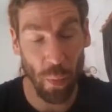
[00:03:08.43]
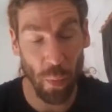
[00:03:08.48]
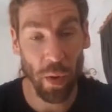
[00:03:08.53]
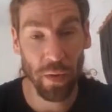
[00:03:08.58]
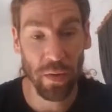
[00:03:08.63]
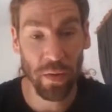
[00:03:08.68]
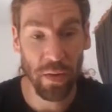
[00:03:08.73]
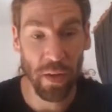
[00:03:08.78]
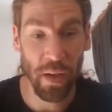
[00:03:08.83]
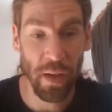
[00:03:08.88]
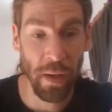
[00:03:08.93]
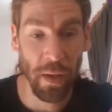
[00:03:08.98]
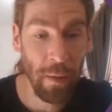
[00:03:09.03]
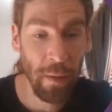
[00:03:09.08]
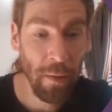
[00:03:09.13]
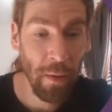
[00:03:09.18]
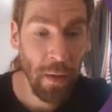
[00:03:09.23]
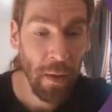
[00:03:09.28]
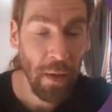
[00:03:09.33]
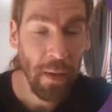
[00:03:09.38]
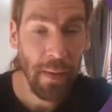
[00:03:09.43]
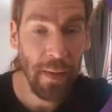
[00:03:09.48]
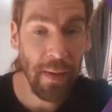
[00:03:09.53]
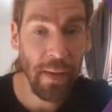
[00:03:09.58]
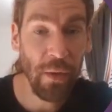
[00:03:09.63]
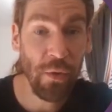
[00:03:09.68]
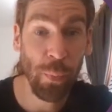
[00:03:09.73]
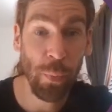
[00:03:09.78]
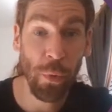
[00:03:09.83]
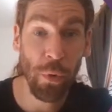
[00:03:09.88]
one thing.
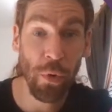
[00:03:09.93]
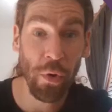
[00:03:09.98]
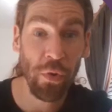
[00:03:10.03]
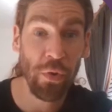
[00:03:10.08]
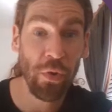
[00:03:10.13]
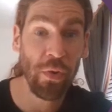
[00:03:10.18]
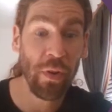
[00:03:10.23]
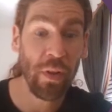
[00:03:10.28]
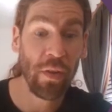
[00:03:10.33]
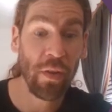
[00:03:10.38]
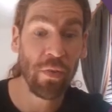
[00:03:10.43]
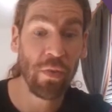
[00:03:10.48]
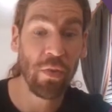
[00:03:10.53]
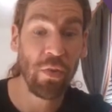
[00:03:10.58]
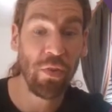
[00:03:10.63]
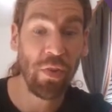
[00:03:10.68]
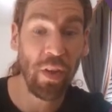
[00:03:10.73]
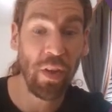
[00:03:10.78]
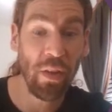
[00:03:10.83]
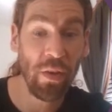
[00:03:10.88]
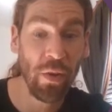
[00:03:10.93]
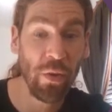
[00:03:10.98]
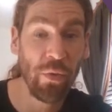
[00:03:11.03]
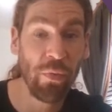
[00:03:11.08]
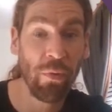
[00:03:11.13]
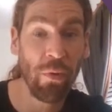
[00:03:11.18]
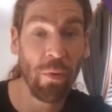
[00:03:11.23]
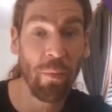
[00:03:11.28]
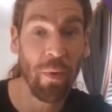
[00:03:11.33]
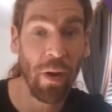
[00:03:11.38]
Each person is descended
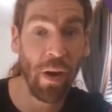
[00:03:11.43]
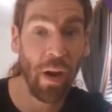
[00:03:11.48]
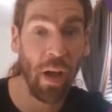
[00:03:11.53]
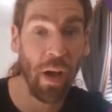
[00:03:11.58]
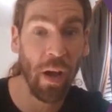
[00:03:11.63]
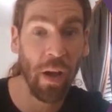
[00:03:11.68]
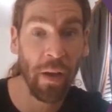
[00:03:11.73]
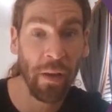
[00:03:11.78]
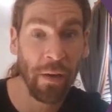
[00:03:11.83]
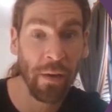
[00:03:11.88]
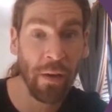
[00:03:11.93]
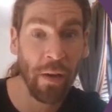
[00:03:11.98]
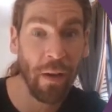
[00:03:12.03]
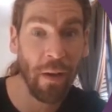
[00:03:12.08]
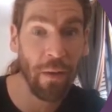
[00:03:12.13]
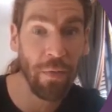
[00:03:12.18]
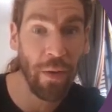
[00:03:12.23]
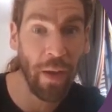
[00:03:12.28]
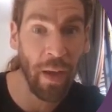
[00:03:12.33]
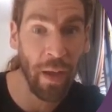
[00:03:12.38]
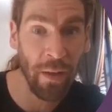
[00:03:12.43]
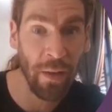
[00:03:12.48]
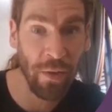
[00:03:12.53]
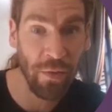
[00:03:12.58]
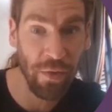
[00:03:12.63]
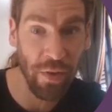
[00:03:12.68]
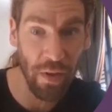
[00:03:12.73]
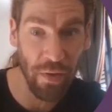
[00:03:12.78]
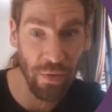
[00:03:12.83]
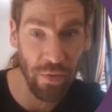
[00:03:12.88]
from a line of
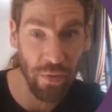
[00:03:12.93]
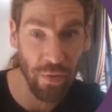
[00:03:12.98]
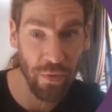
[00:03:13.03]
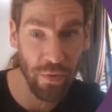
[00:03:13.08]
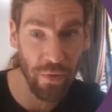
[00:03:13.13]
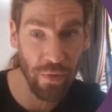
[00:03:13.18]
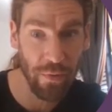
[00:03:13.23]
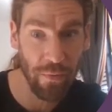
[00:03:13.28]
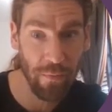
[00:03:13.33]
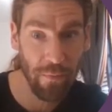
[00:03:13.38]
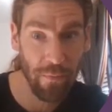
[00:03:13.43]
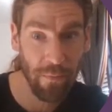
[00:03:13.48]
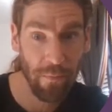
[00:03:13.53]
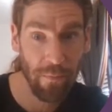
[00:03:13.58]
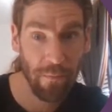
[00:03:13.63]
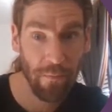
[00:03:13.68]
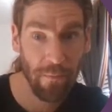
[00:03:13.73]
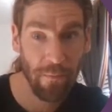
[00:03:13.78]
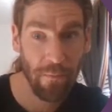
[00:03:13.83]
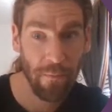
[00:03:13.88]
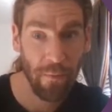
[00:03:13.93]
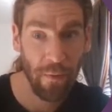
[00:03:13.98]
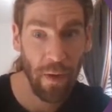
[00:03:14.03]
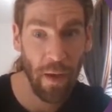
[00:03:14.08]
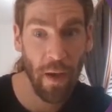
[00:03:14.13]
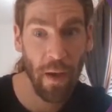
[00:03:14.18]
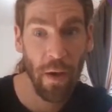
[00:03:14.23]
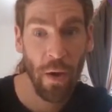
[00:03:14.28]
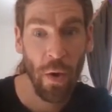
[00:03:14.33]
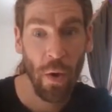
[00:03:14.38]
ancestors.
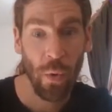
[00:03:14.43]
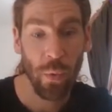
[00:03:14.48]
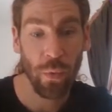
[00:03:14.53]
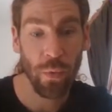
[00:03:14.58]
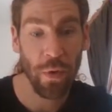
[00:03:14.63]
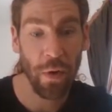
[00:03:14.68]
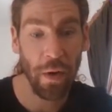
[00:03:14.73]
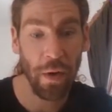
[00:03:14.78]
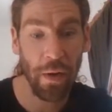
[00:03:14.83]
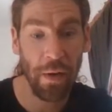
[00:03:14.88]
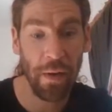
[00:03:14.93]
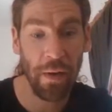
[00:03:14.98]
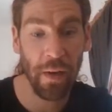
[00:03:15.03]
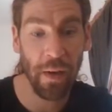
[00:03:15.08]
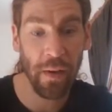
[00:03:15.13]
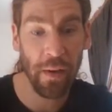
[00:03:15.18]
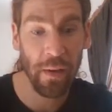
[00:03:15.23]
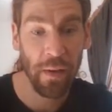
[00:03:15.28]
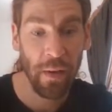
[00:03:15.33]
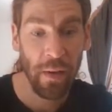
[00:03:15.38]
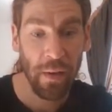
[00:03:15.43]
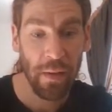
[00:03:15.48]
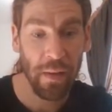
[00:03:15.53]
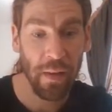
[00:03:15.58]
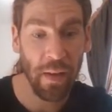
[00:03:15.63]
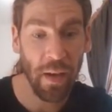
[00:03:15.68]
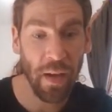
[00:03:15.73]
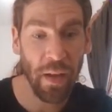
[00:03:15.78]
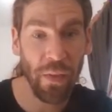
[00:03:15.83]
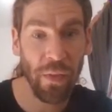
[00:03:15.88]
Yeah, un línea
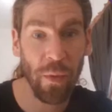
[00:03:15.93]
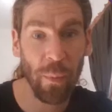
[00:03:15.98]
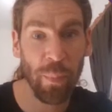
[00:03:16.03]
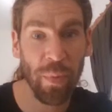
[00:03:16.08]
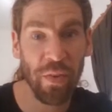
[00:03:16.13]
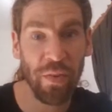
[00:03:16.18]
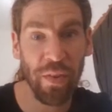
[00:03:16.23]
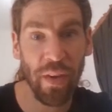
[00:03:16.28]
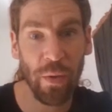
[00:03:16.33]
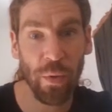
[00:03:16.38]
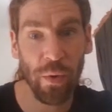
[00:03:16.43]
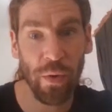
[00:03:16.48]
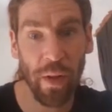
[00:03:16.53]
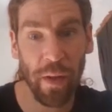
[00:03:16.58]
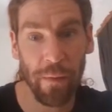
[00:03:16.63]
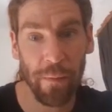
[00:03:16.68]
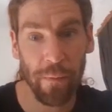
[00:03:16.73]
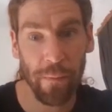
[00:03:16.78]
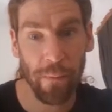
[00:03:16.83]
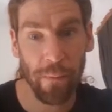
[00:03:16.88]
de antepasados.